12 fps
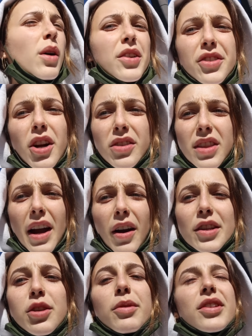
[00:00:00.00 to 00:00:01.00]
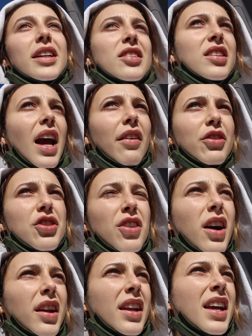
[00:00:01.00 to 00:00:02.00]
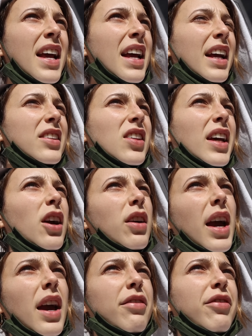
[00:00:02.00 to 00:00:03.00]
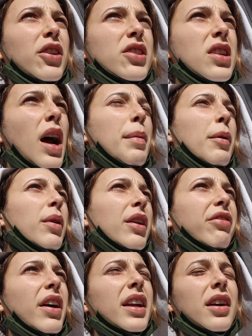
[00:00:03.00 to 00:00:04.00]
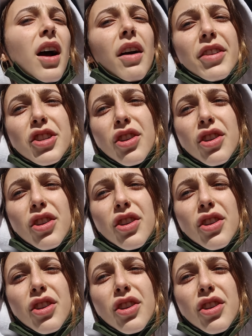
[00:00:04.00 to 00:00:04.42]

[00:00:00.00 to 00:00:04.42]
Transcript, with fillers: I'll start there. It's almost like a scavenger hunt it's like, okay, first stop, I want to find a coffee